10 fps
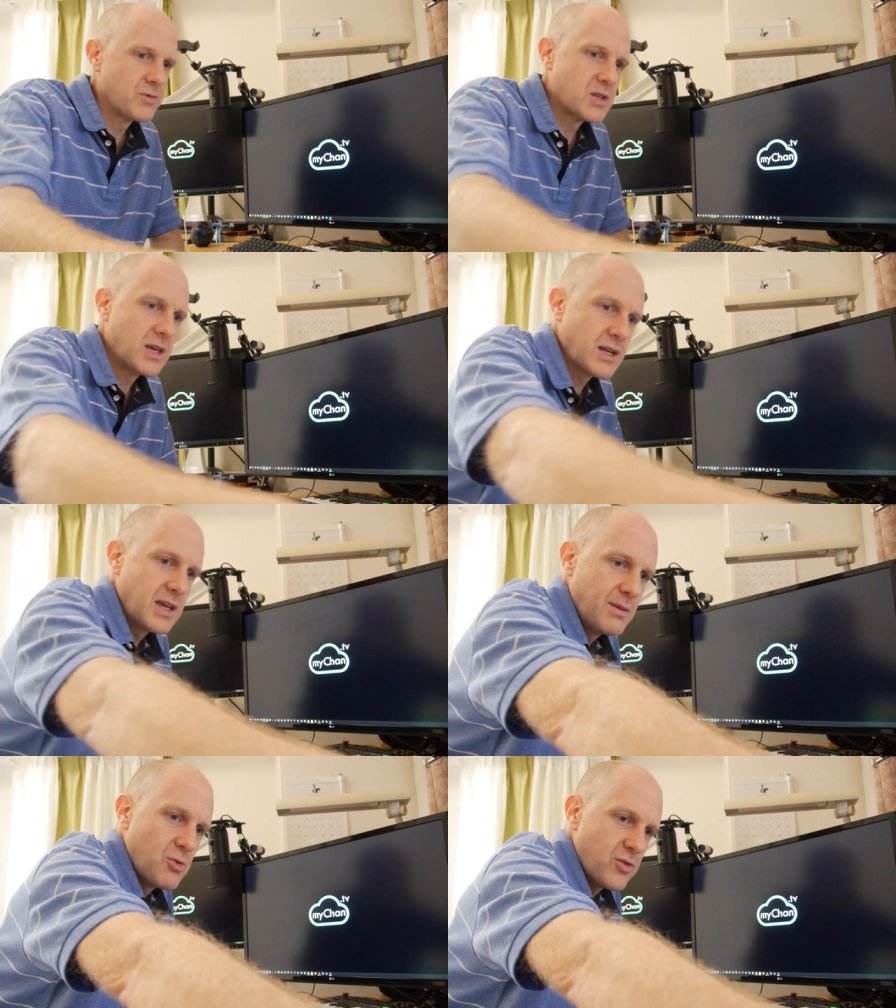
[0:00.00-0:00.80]
to get a
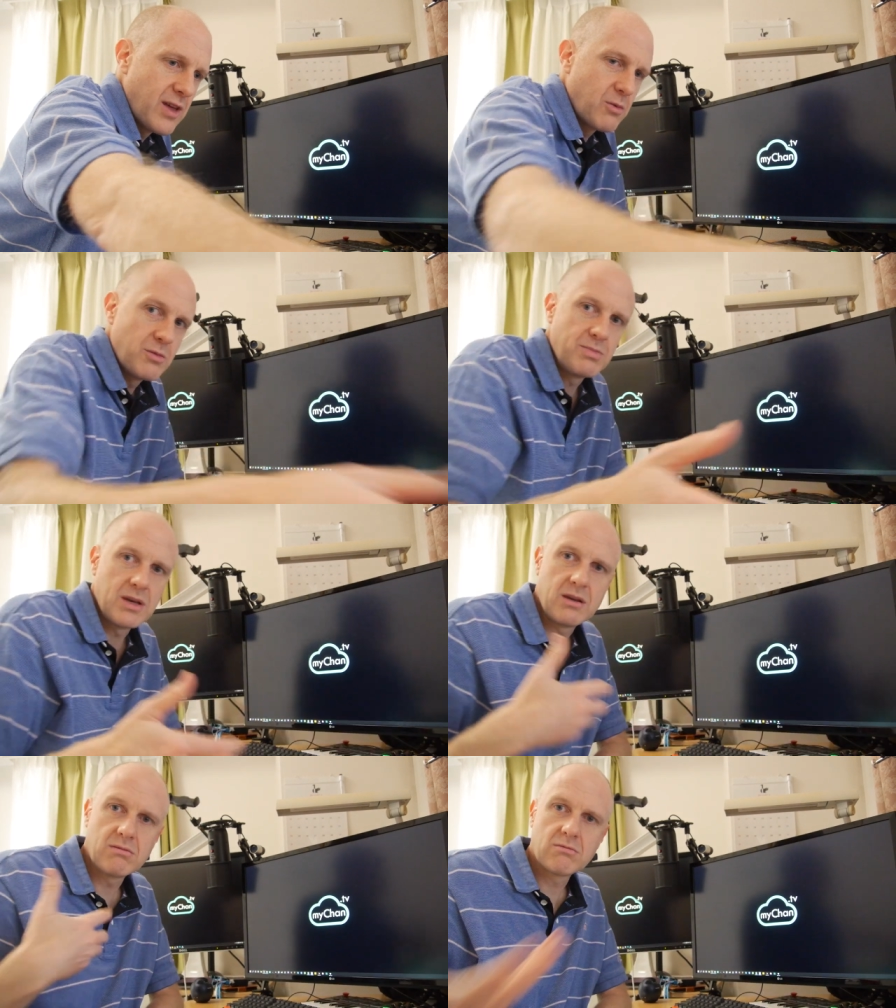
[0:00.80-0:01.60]
keyboard that would
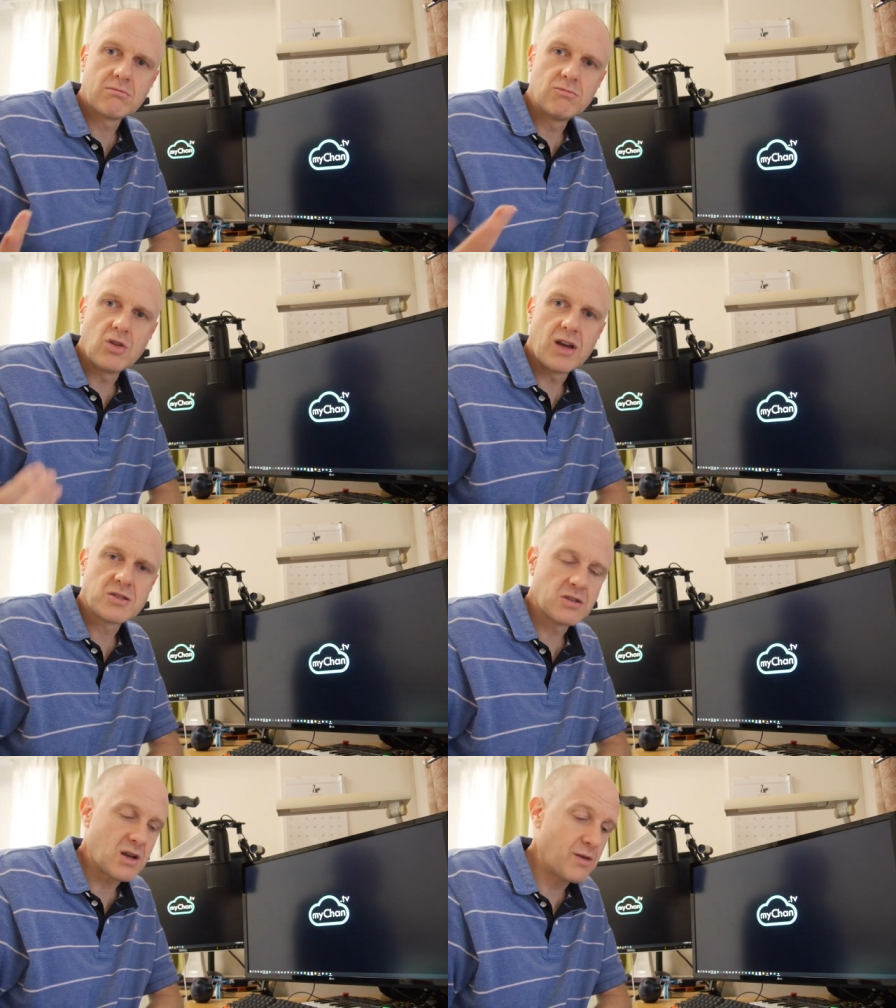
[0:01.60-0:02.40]
be
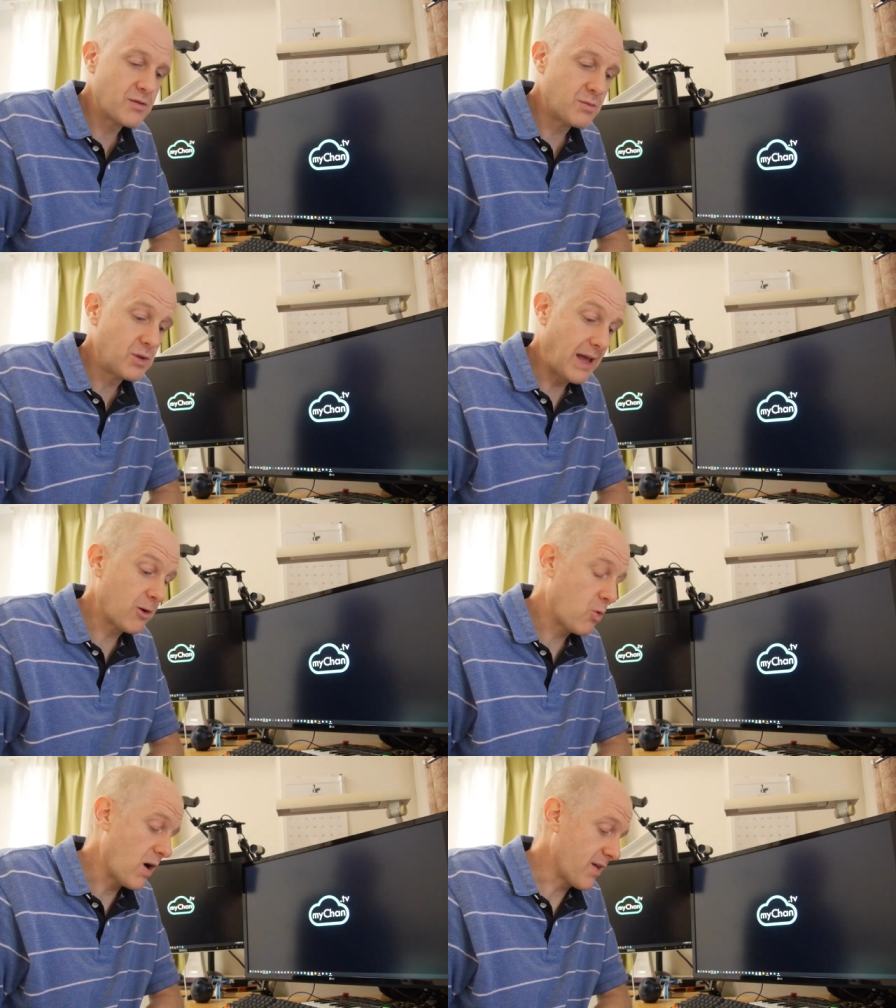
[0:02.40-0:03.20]
nice and comfortable
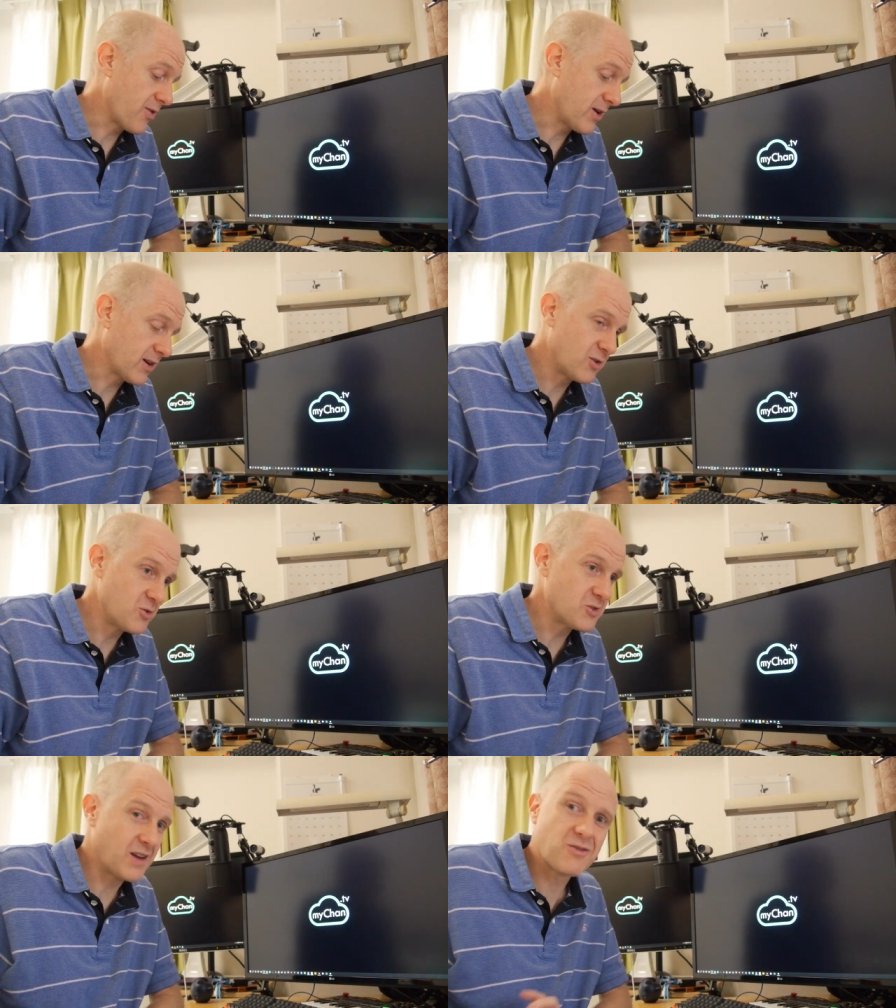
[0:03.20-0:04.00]
and quiet, that I could
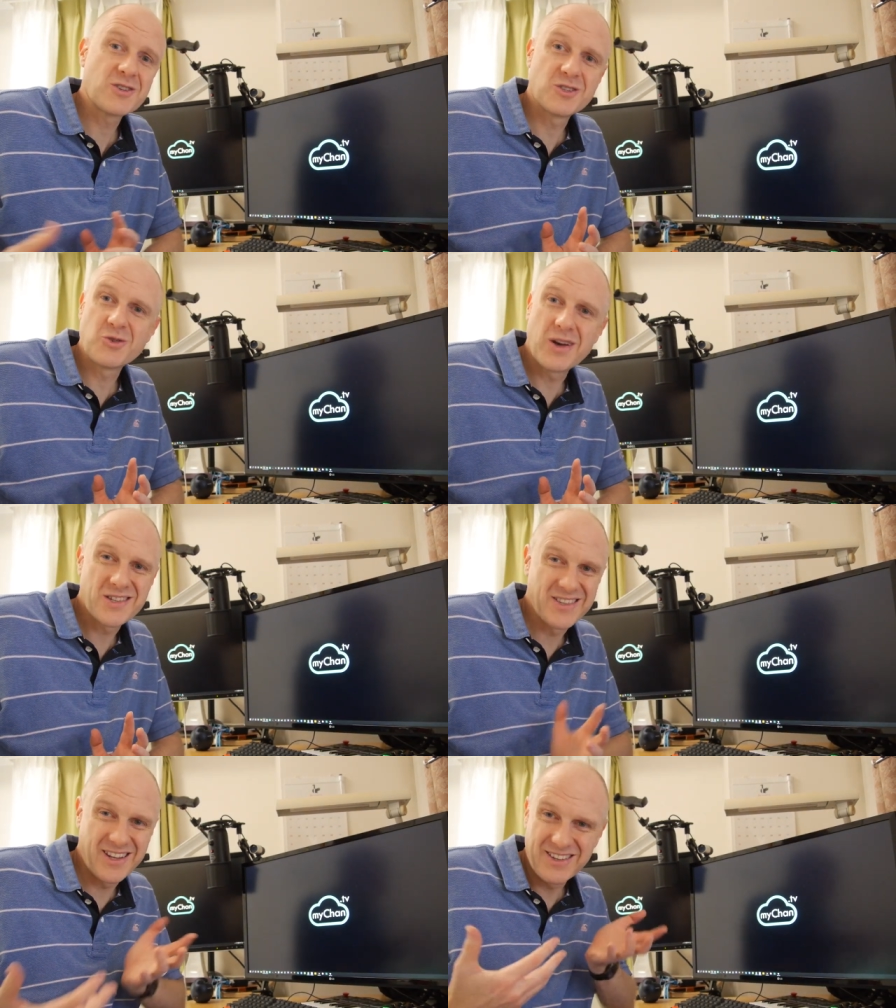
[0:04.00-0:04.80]
use in every
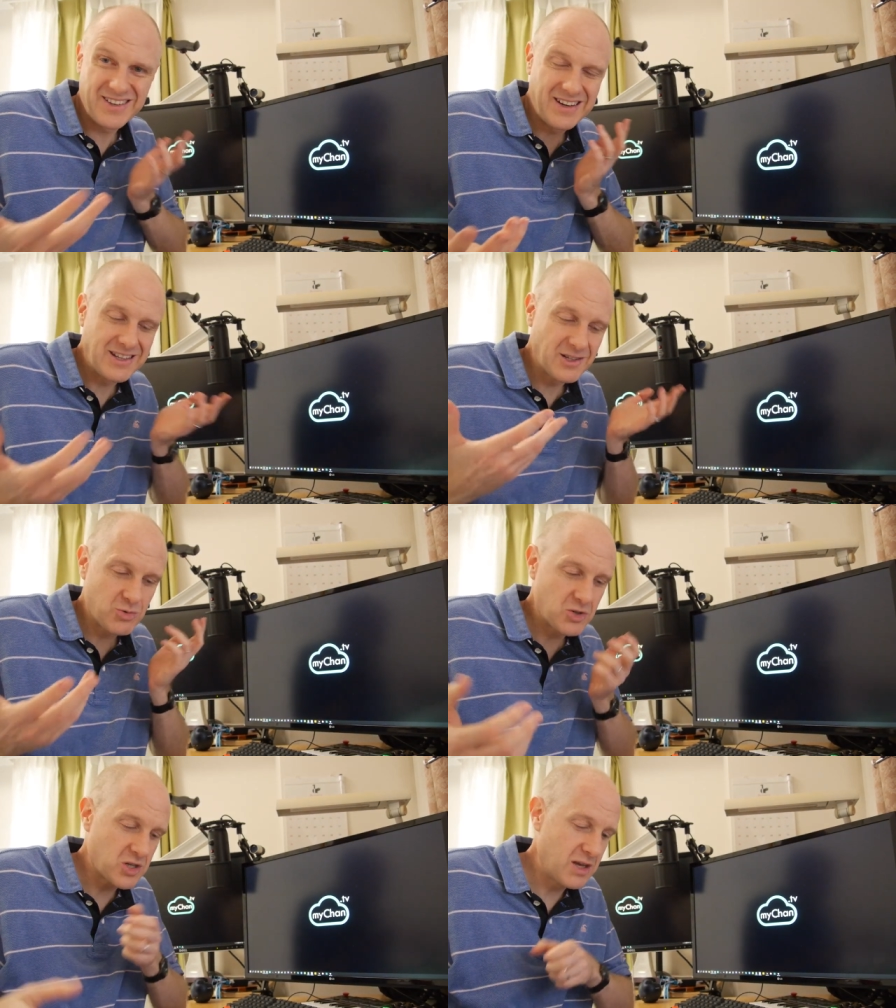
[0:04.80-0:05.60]
situation, that I didn't need to
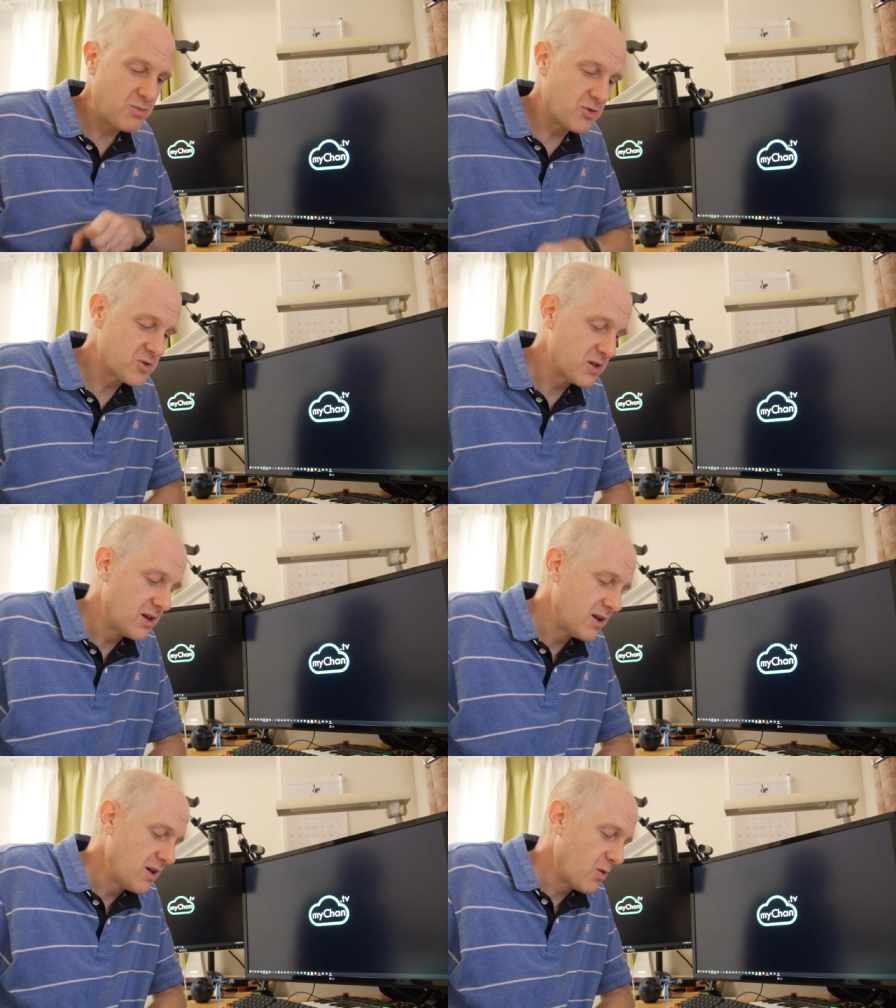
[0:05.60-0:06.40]
switch keyboards
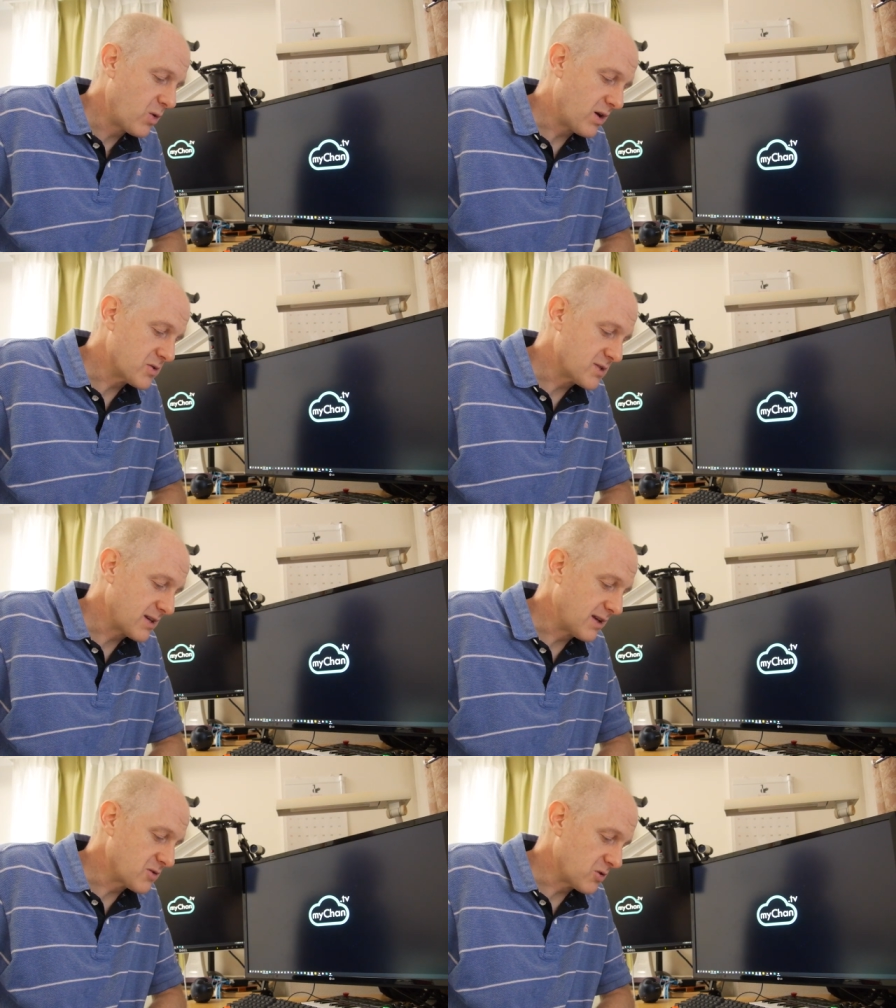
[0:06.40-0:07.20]
when I was
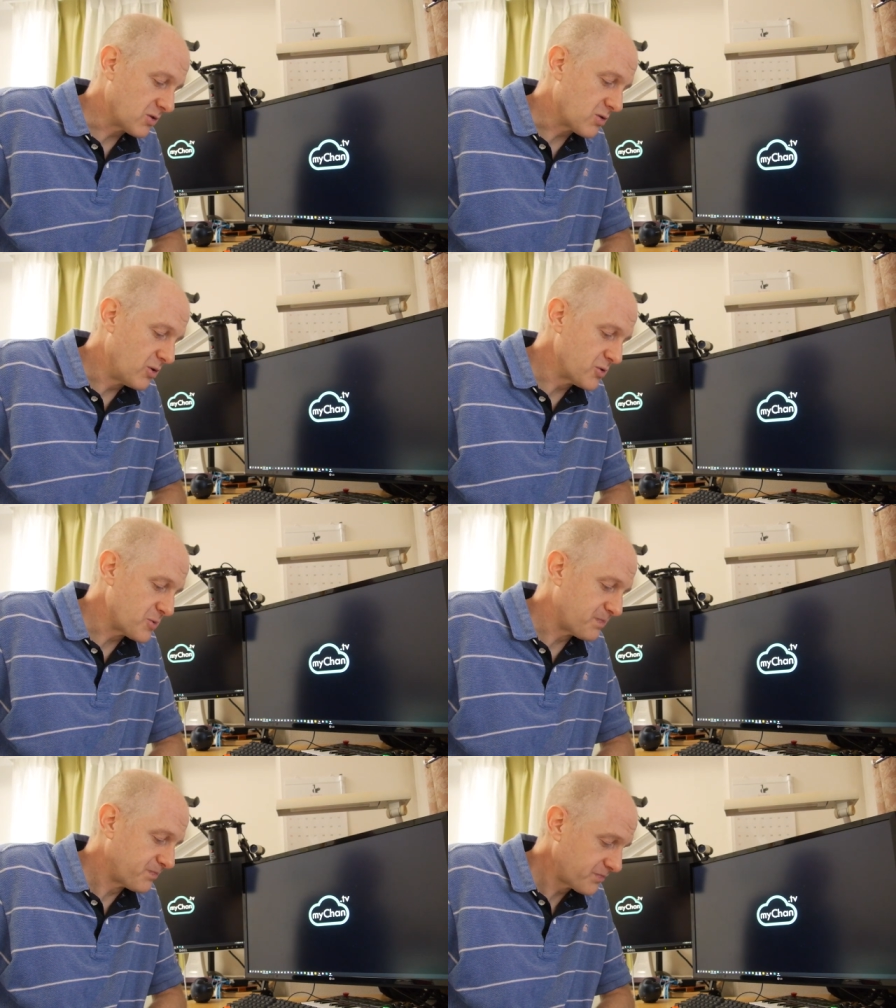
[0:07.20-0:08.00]
taking certain calls.